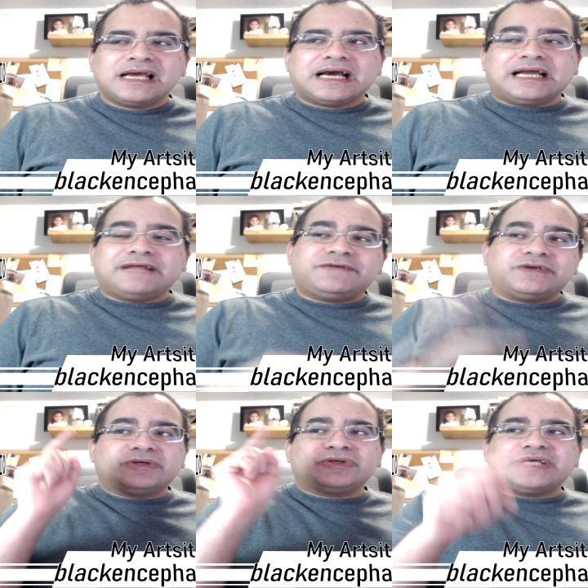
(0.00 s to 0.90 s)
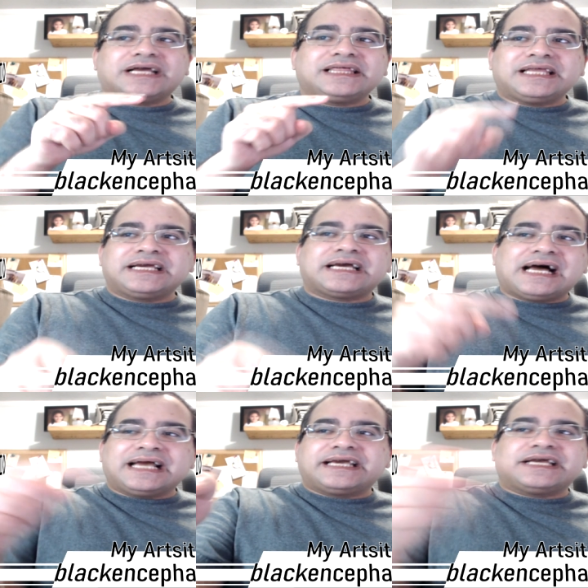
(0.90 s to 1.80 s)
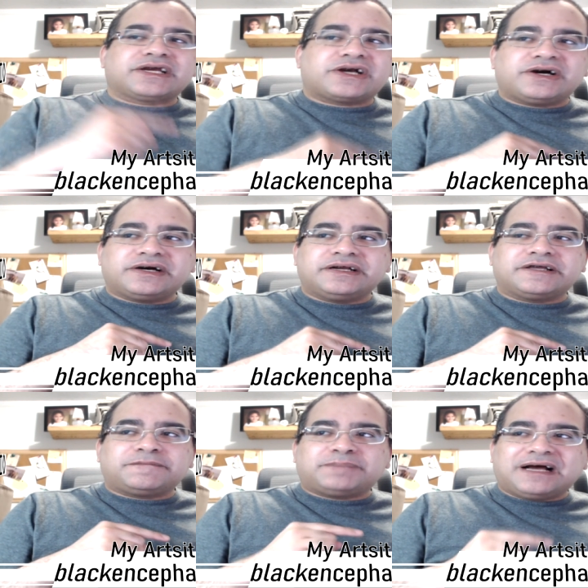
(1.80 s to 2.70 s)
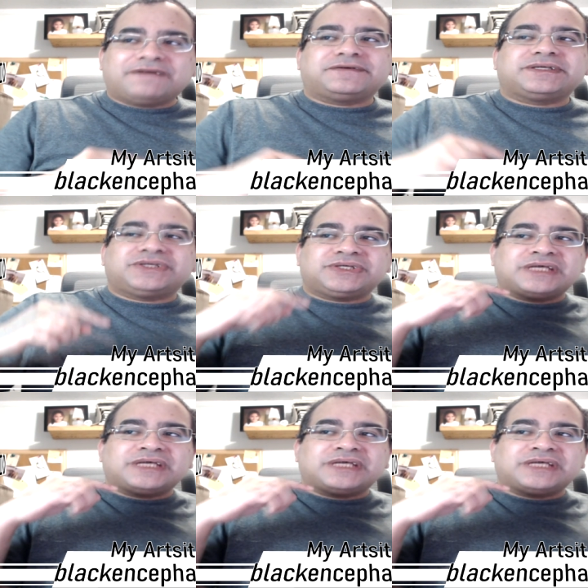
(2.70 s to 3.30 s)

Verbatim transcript: And if you use that link, I get a cut of the profits.